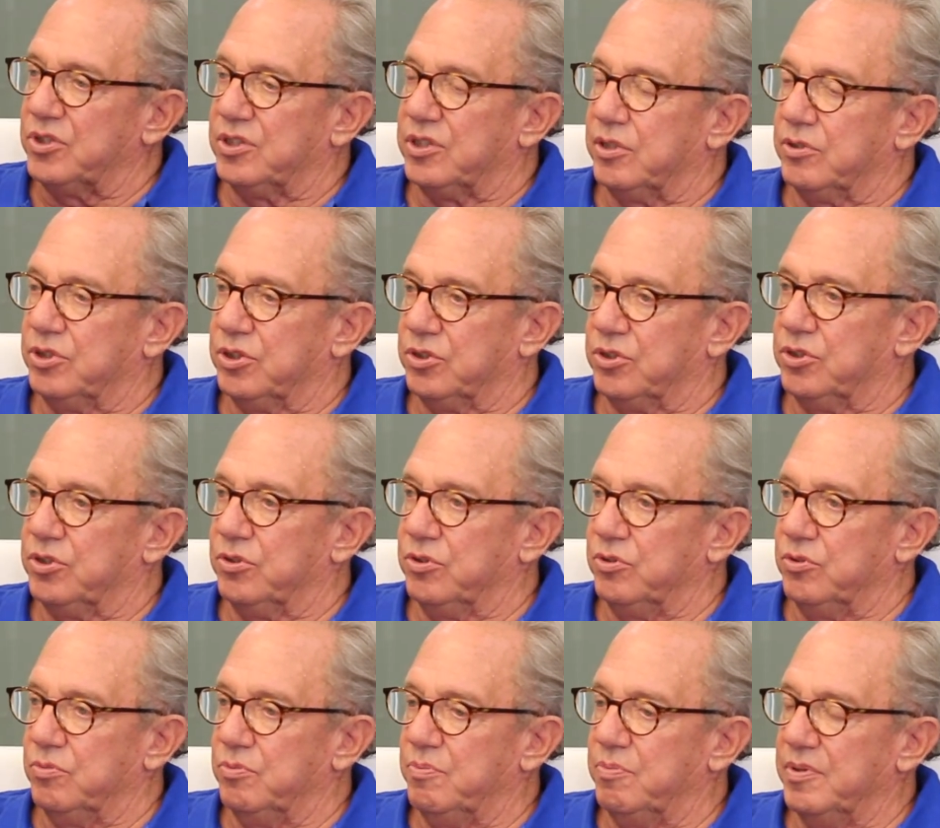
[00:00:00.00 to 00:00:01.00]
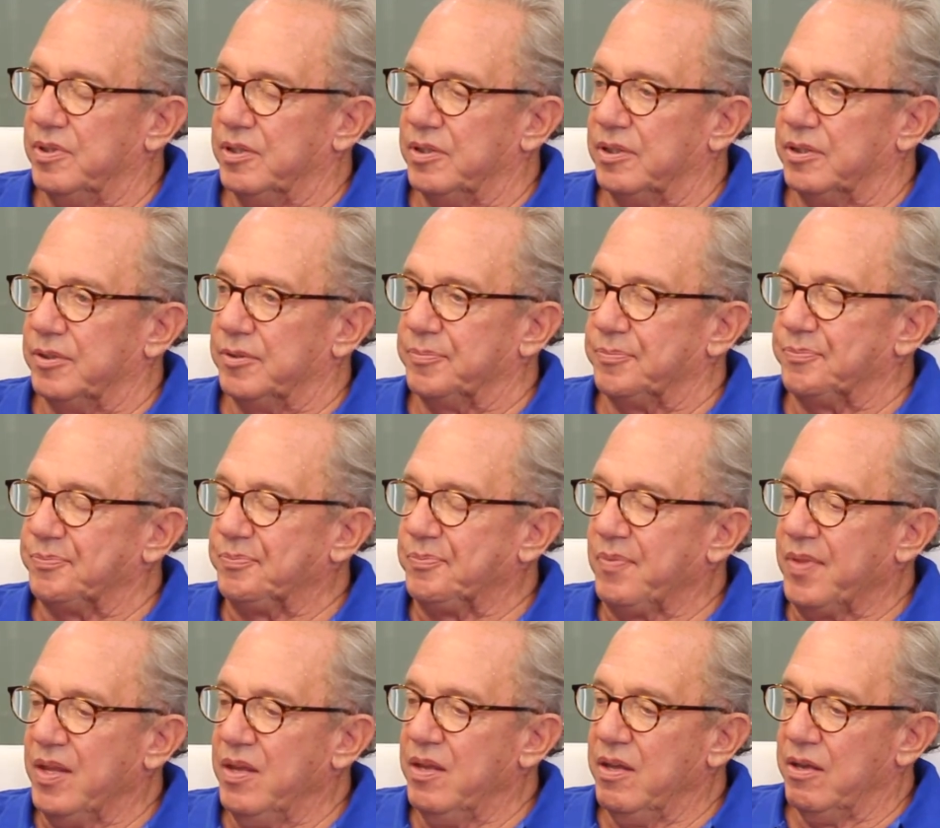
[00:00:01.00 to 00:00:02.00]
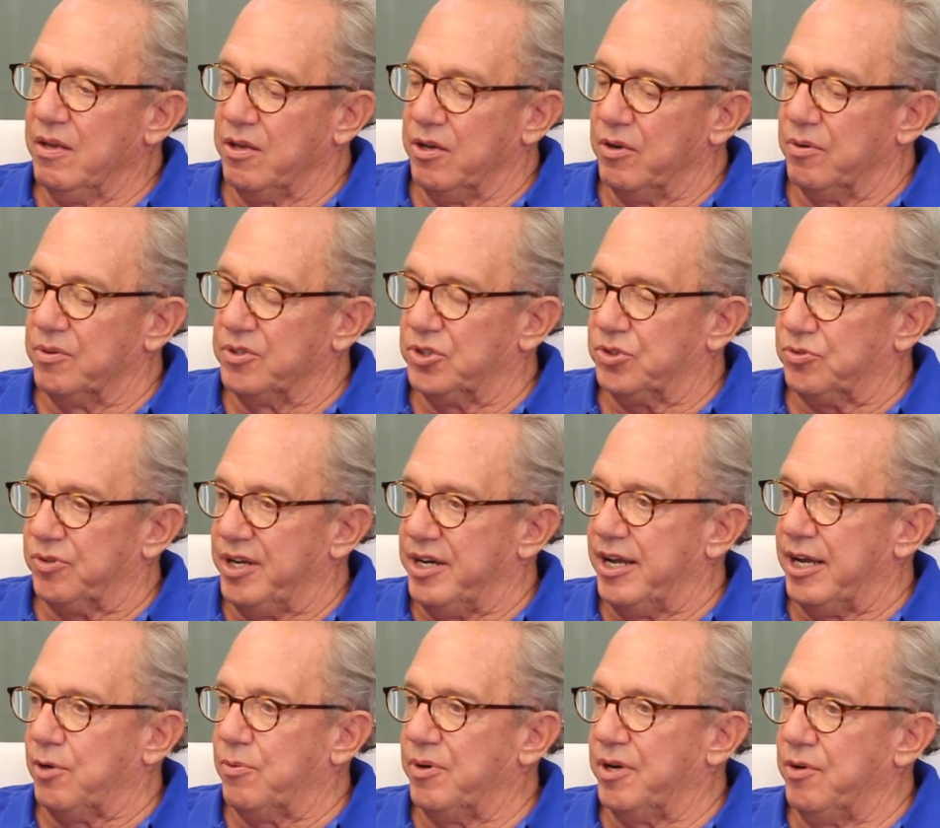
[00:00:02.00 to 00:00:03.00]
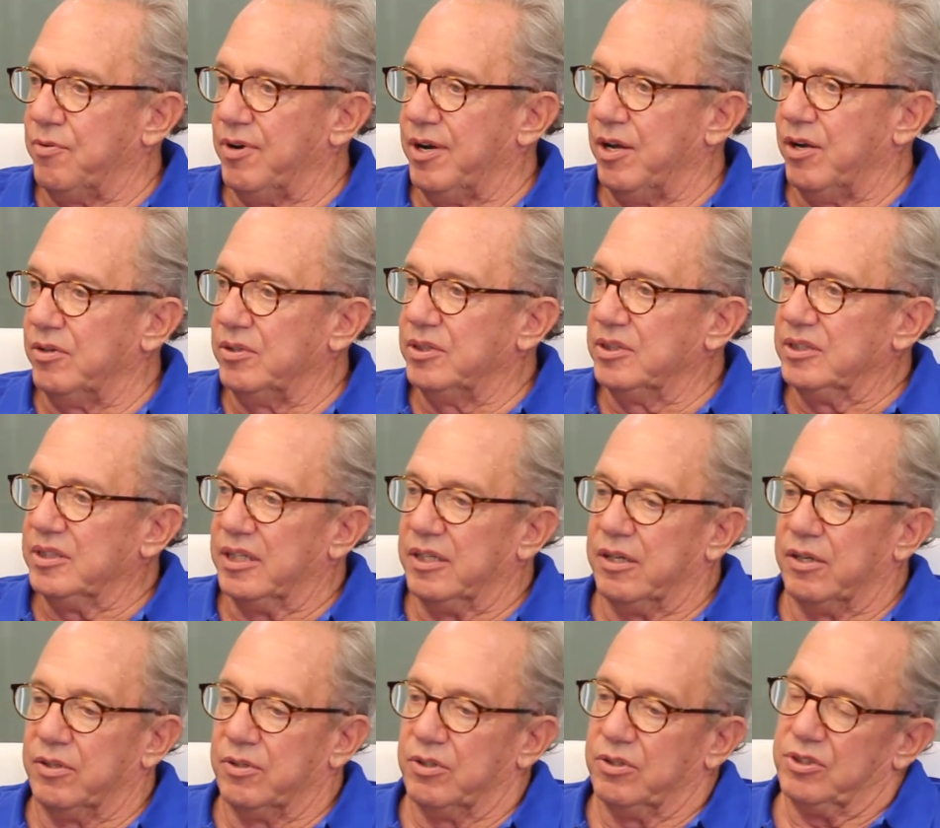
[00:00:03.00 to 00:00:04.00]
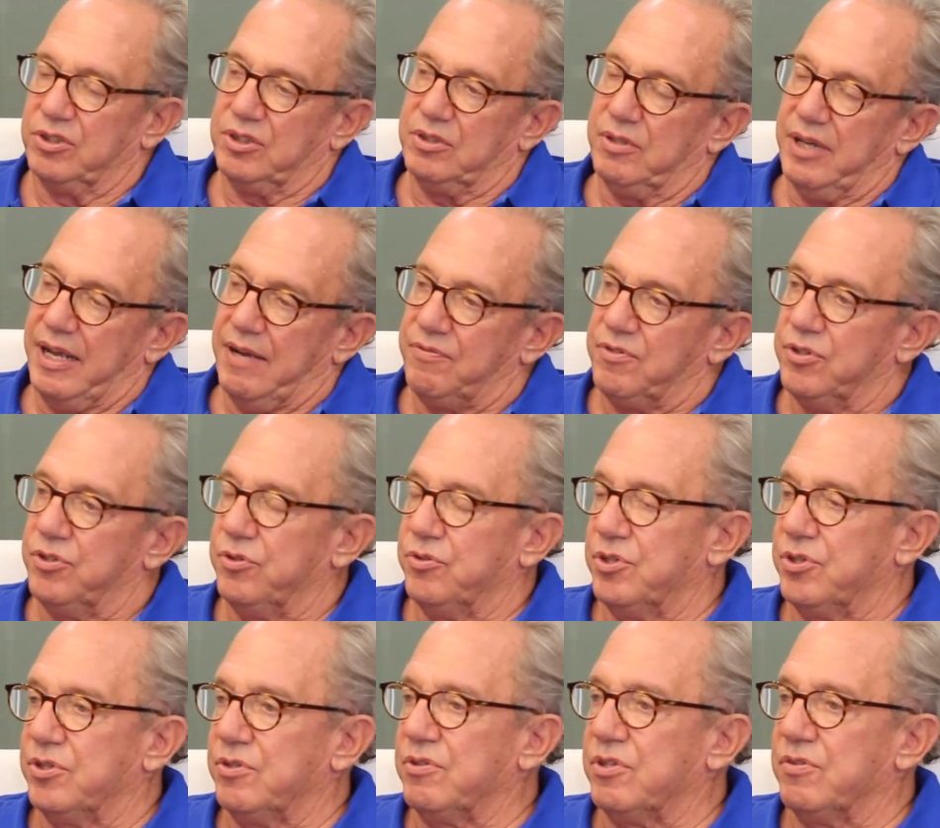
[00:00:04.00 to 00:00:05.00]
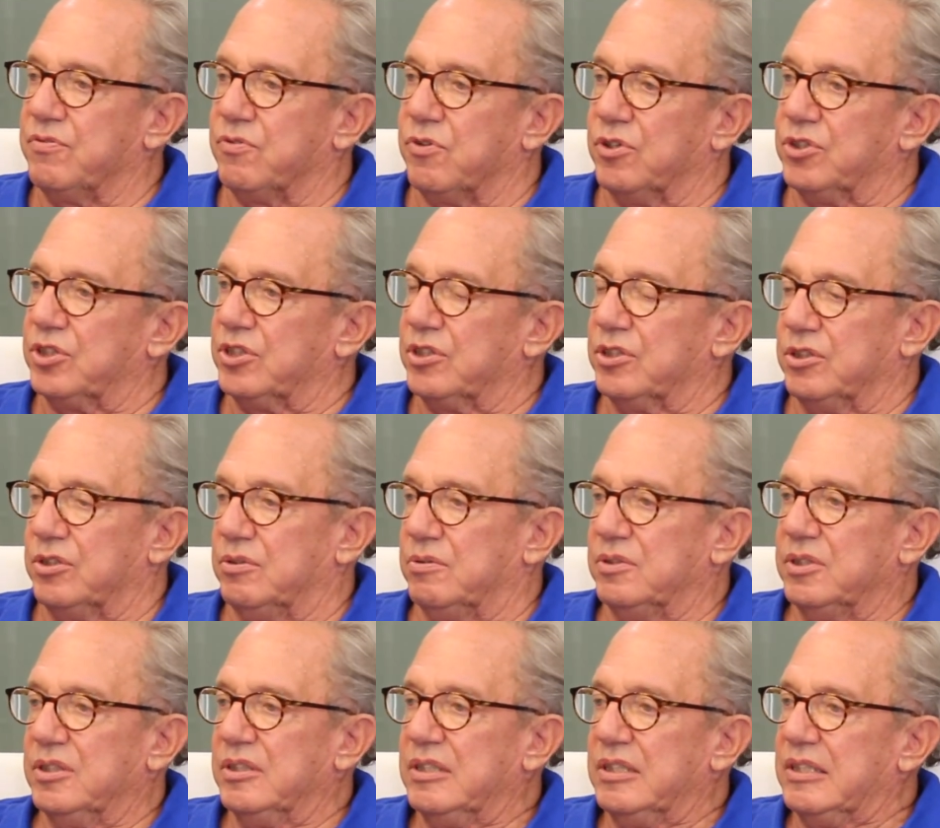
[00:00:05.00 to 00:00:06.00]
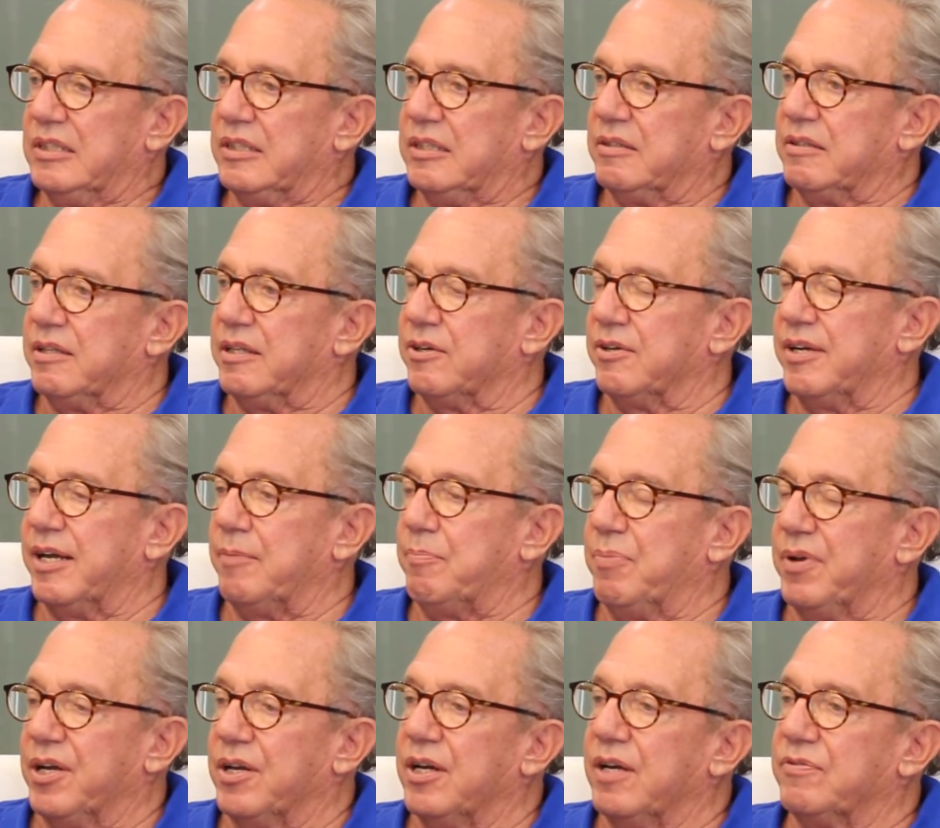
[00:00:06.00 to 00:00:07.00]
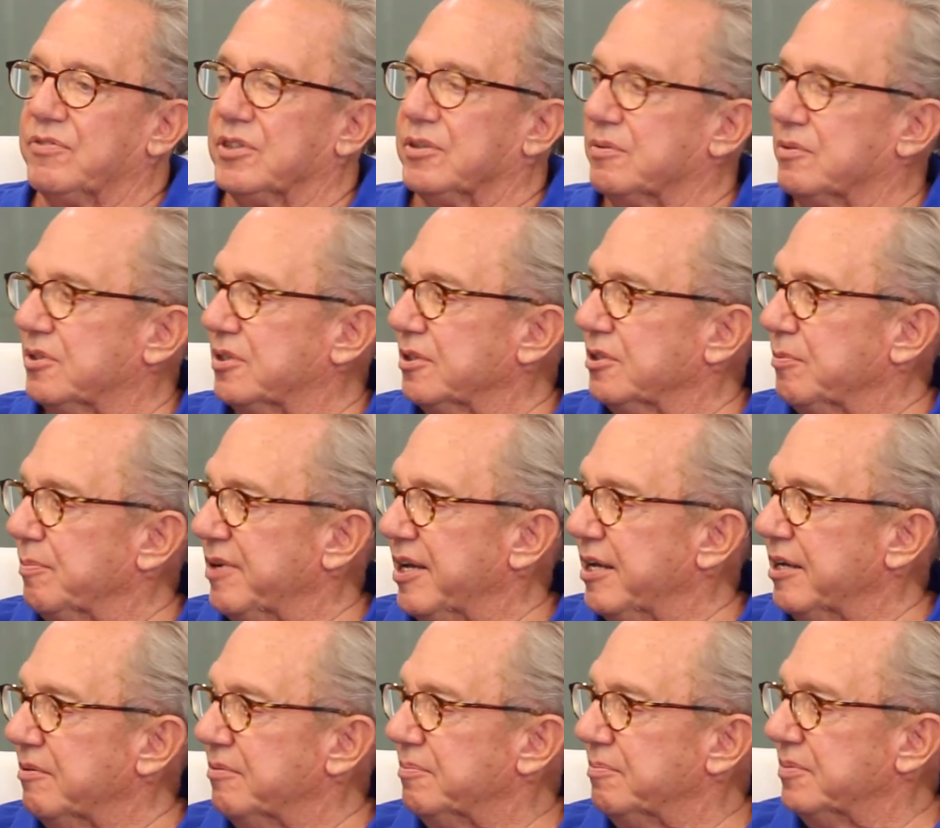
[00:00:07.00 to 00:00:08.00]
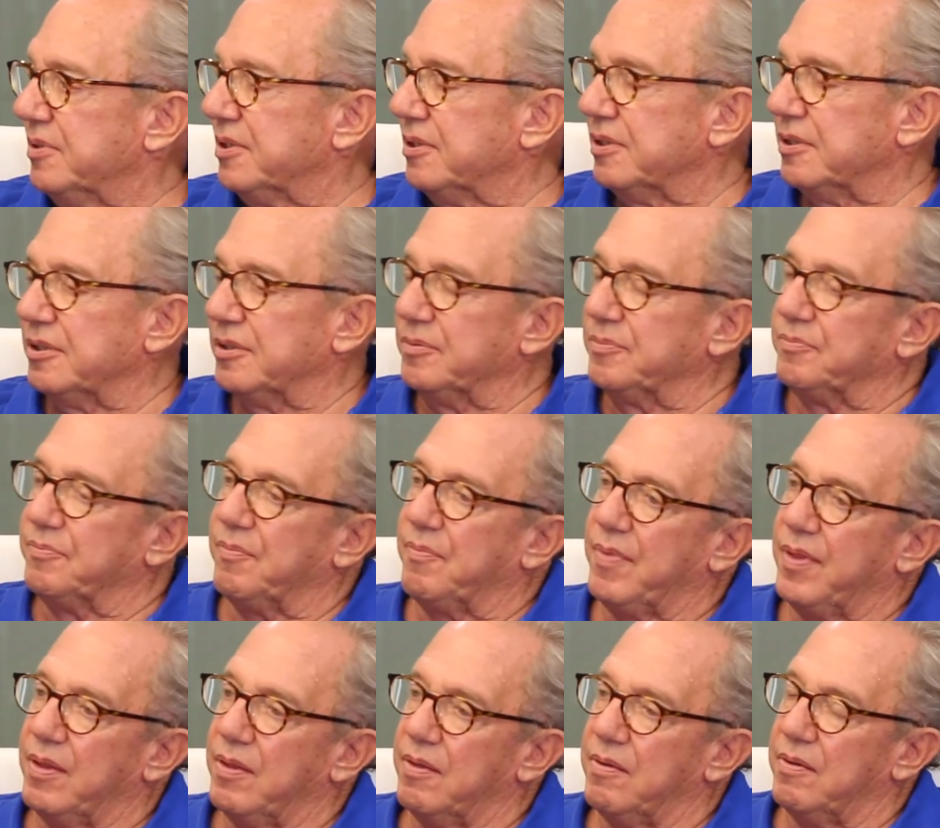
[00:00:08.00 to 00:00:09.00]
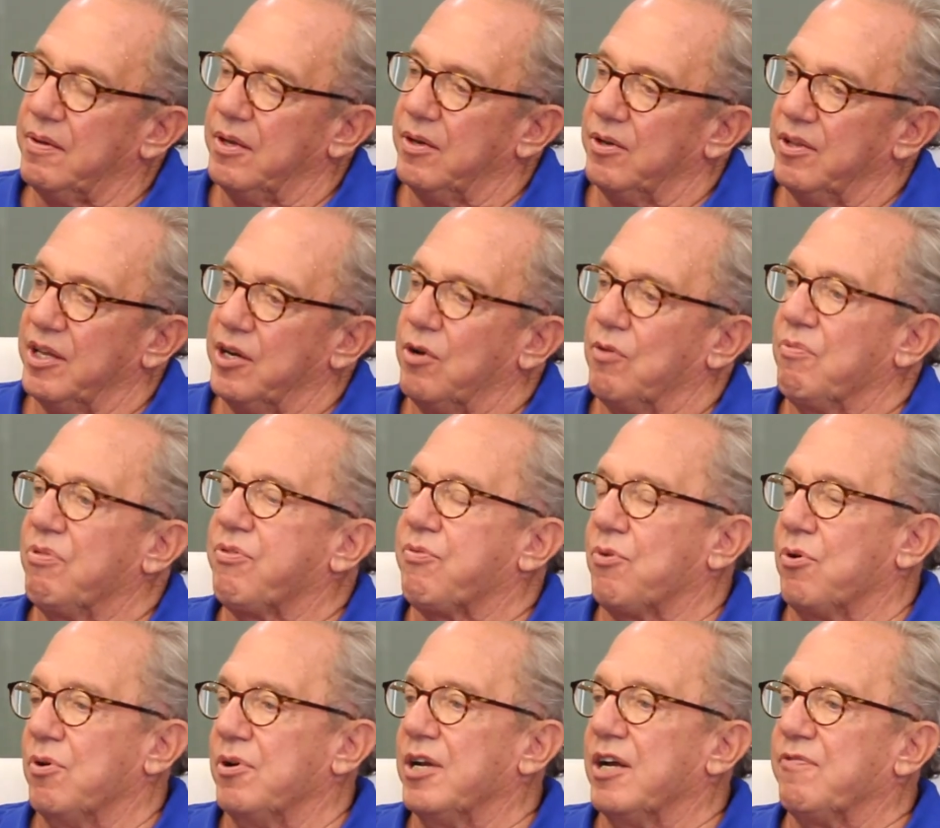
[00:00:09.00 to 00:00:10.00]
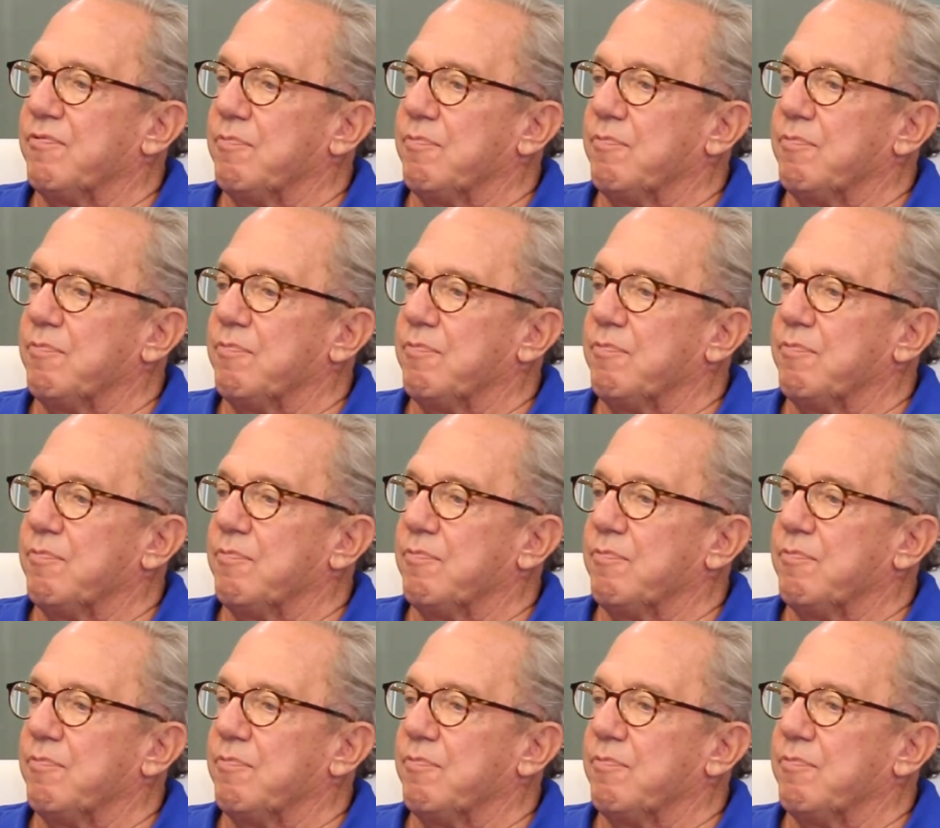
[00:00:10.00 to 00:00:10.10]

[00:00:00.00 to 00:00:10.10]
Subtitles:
they'll just do a straight equity round. Others have to do converts because they're not big enough to demand. They don't throw enough